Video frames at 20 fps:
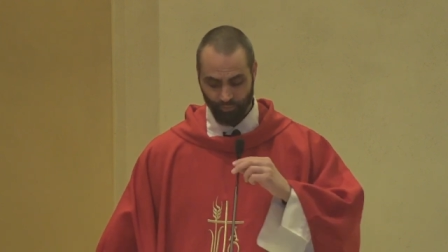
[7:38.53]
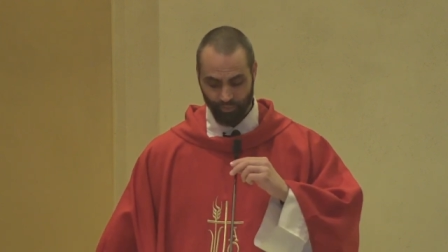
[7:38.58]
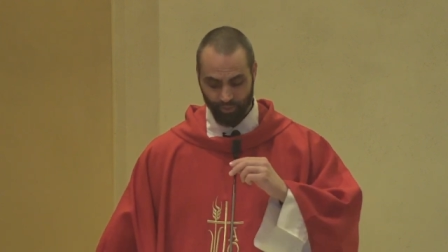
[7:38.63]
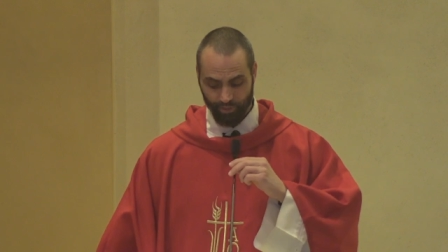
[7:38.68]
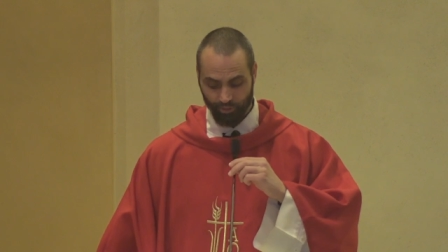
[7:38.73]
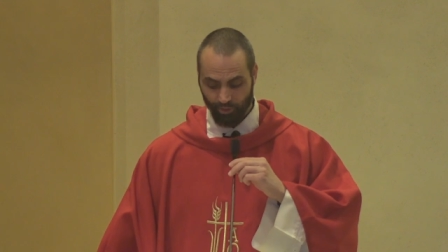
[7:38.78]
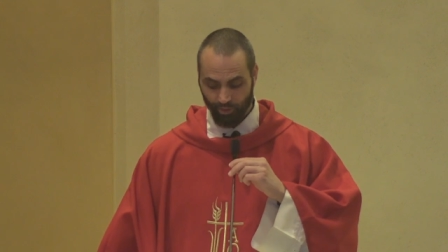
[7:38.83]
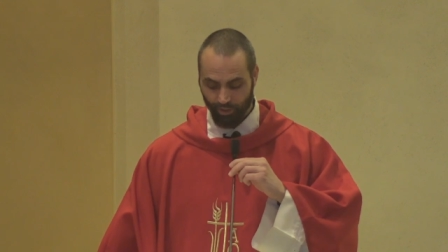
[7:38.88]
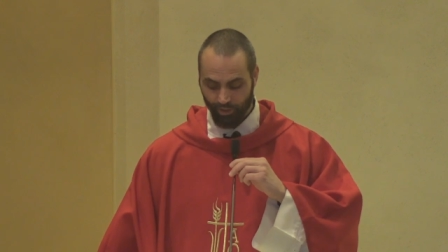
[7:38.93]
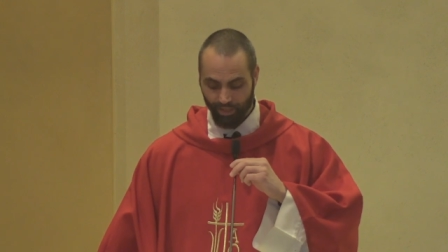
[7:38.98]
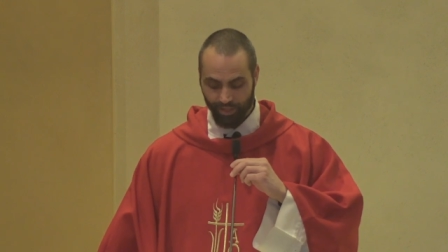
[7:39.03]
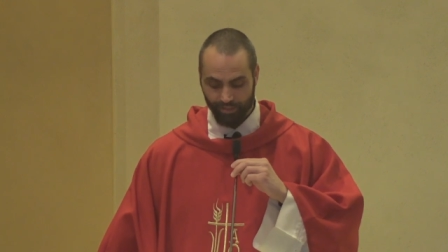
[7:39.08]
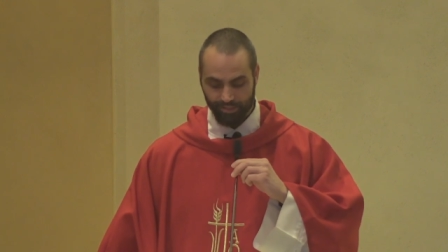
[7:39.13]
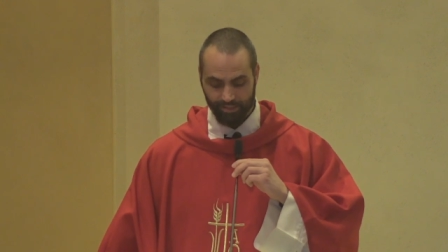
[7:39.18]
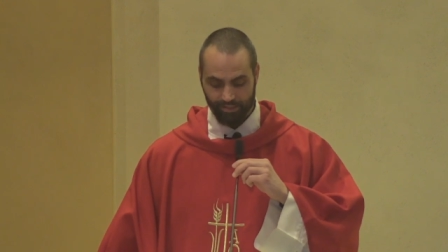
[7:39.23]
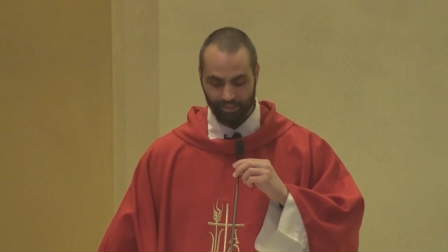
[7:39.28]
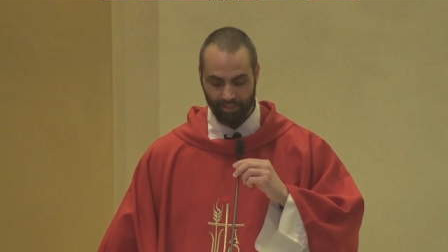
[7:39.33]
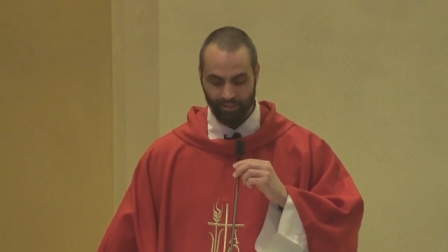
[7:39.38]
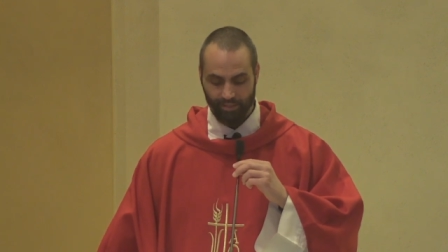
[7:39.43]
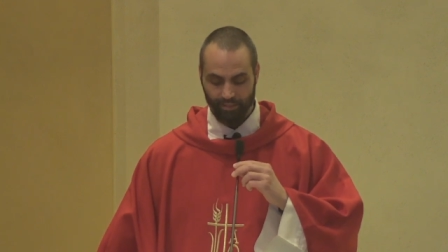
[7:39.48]
we call out
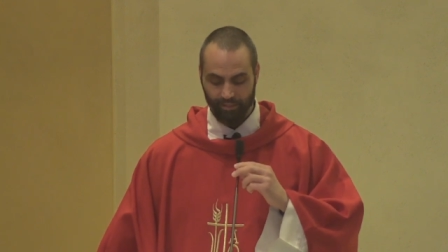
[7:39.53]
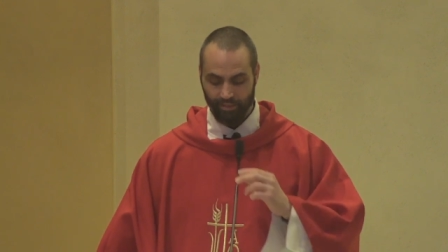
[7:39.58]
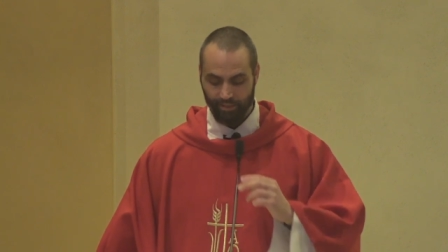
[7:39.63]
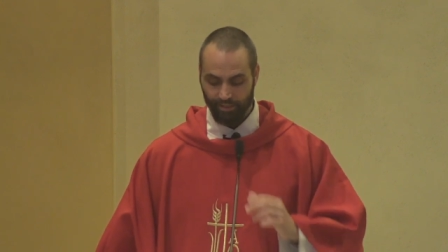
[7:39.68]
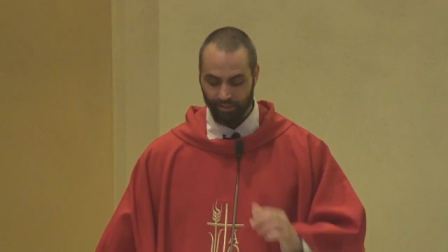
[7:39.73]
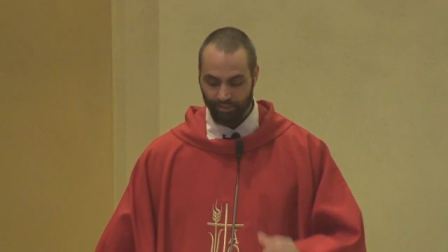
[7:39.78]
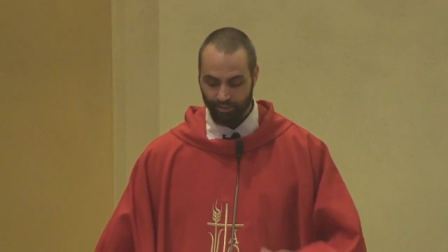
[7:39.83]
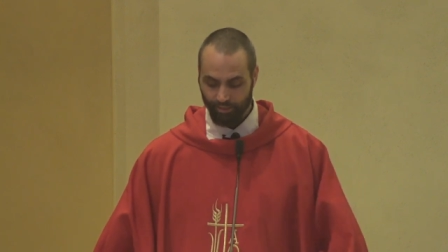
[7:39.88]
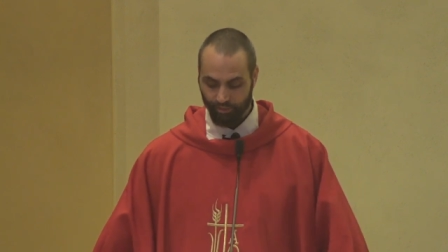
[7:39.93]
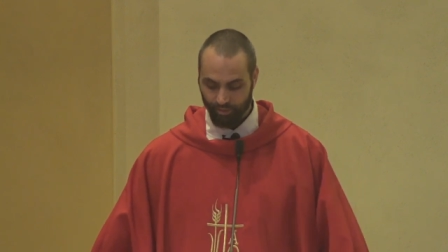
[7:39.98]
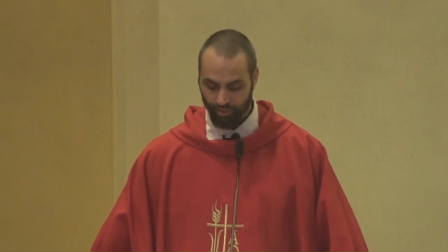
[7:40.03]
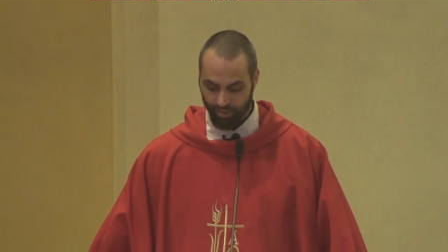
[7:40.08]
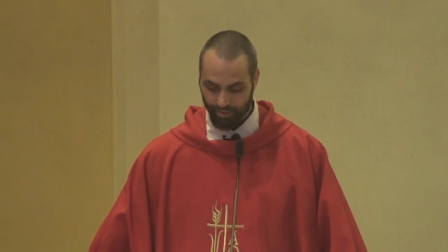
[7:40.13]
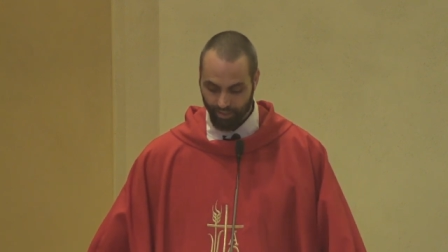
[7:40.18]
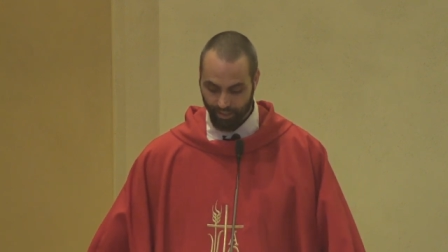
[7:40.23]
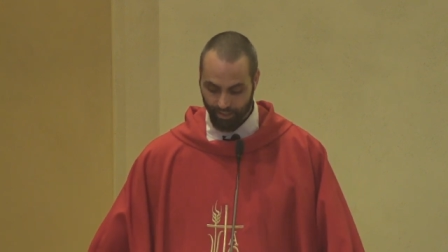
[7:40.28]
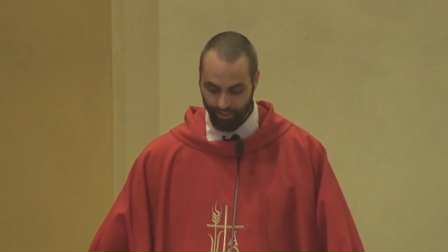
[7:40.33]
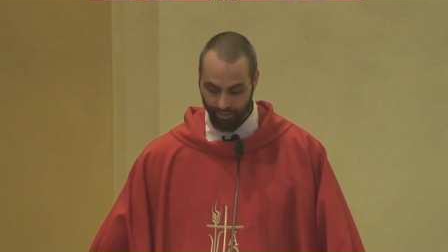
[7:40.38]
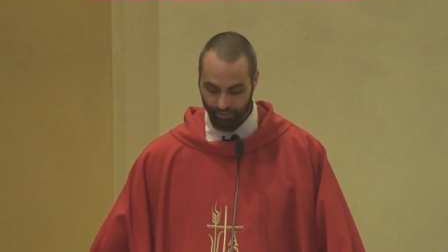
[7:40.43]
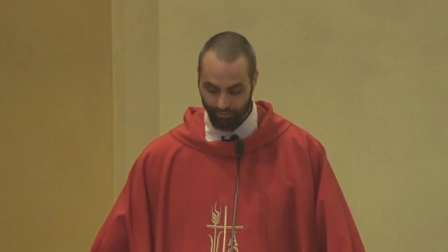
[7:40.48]
sin because
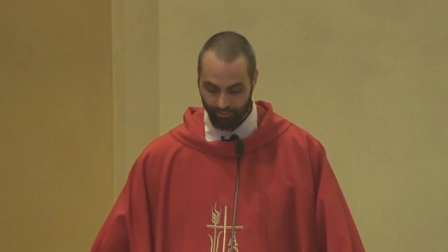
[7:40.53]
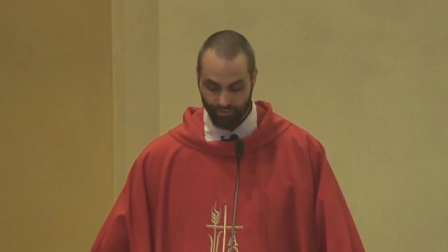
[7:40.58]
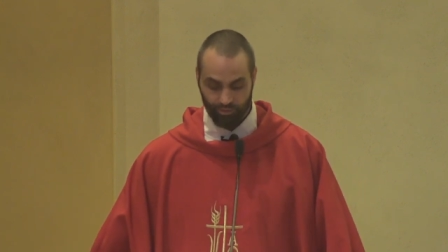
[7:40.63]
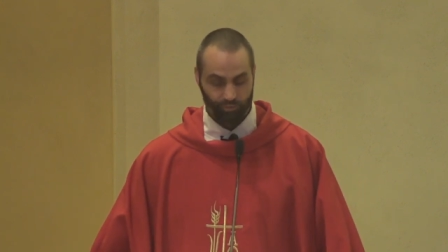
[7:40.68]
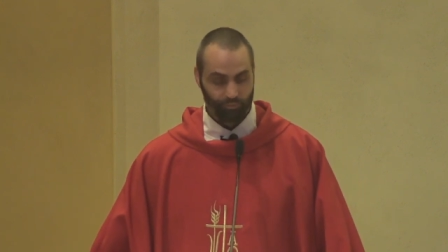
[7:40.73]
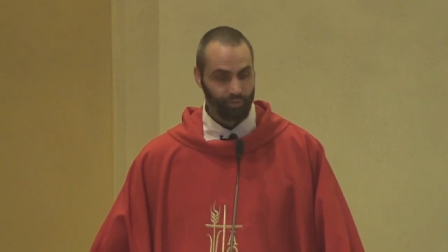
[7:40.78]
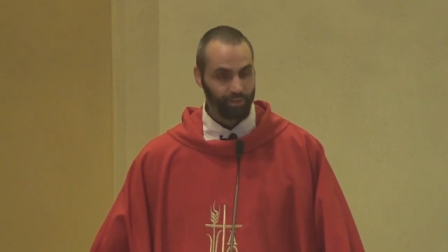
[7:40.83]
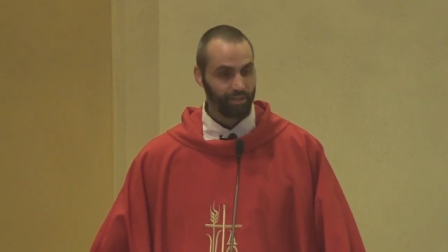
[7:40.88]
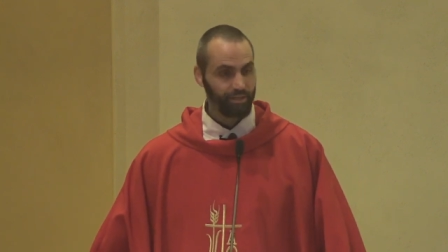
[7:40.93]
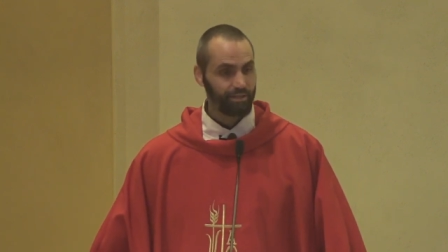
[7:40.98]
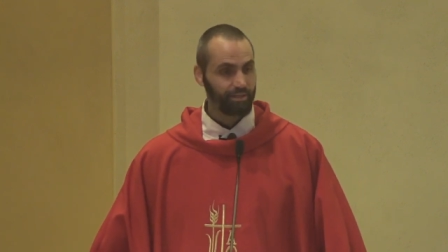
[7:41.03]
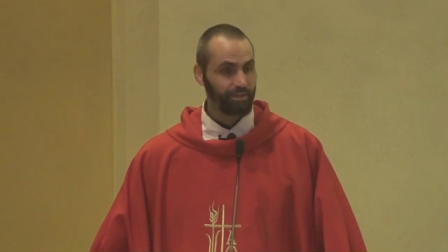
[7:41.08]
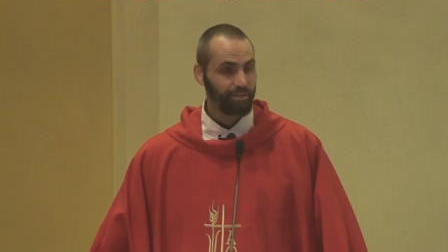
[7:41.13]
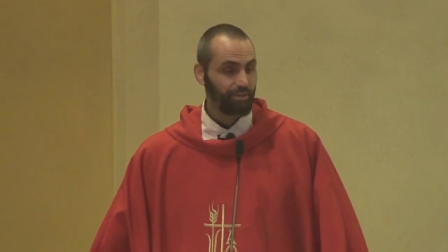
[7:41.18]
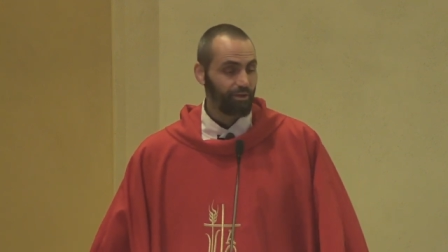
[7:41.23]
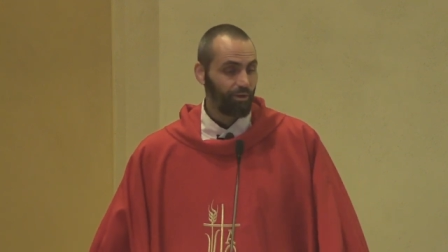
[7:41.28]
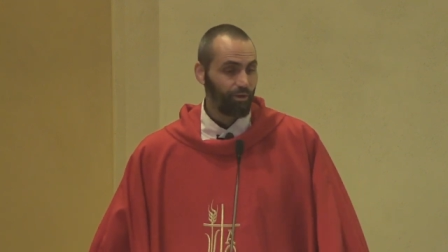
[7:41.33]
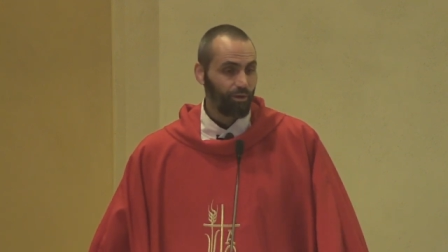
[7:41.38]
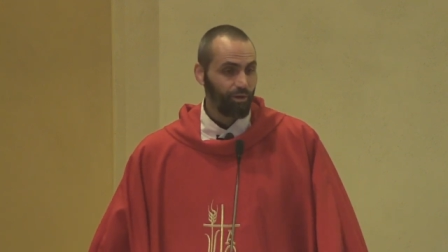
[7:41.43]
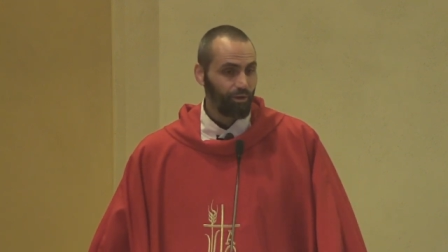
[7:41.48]
I, so we can
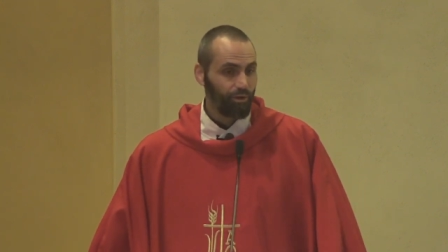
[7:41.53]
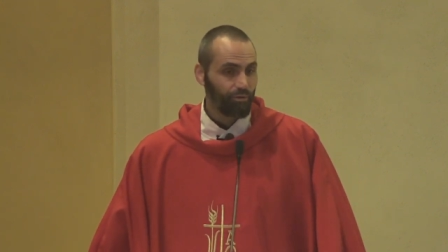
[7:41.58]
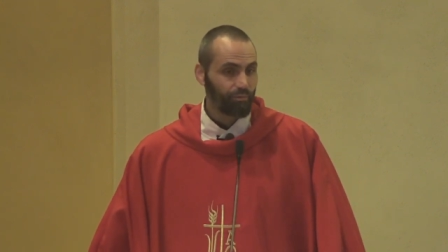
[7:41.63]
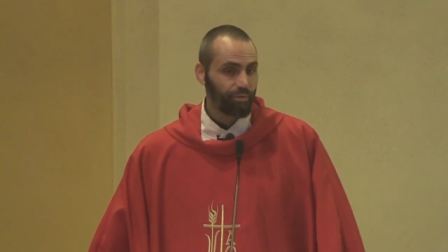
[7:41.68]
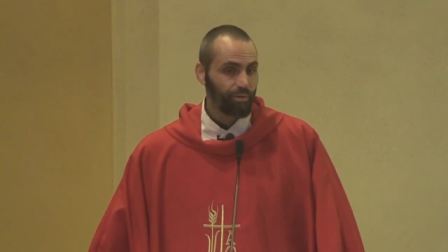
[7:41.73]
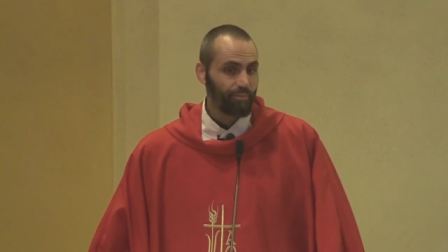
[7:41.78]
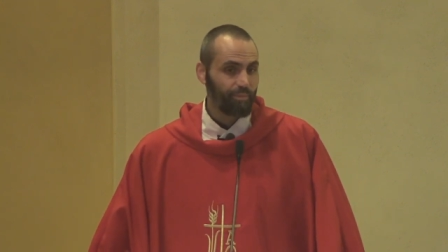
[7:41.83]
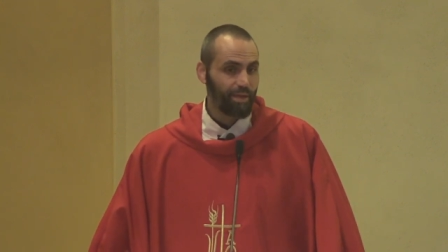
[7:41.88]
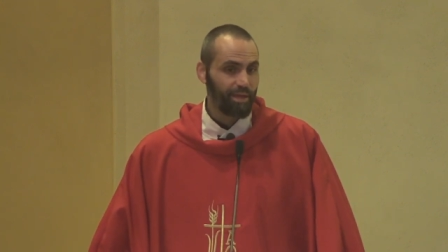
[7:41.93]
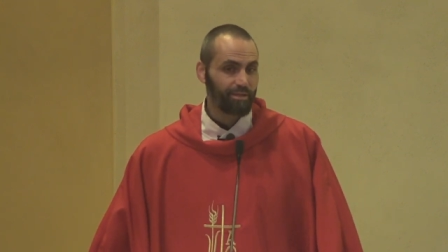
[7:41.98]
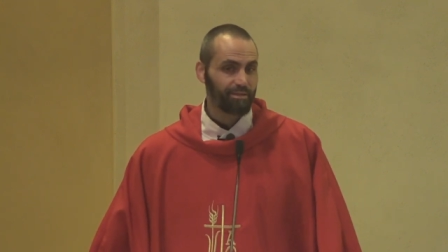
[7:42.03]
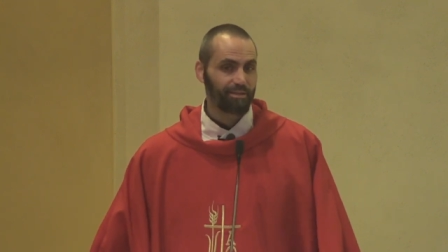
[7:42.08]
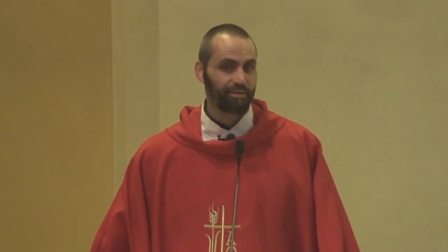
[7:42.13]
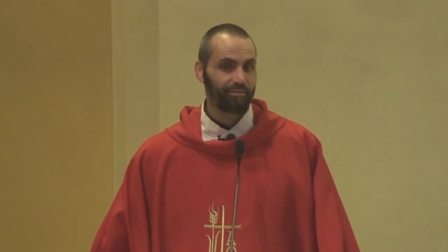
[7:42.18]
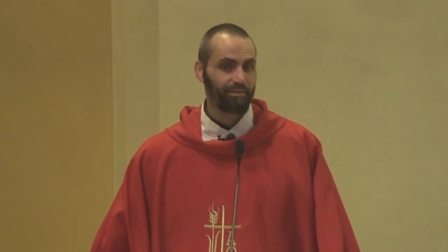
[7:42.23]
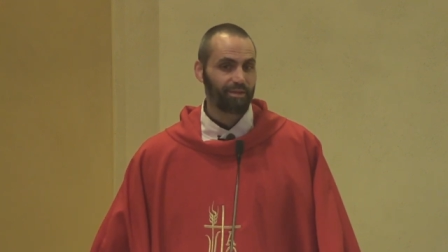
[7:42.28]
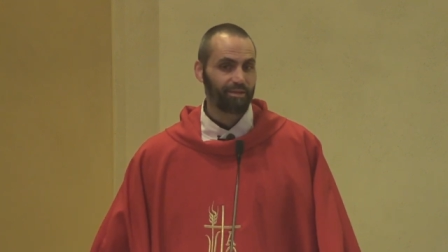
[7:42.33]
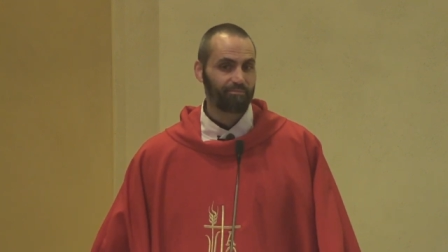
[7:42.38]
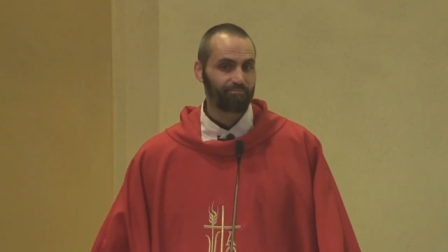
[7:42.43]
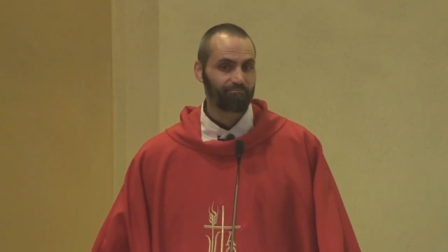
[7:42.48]
all repent of
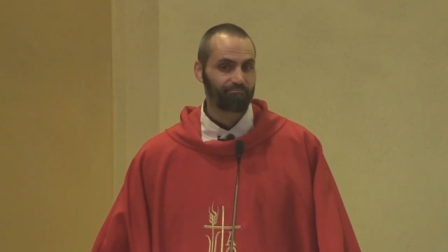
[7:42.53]
it.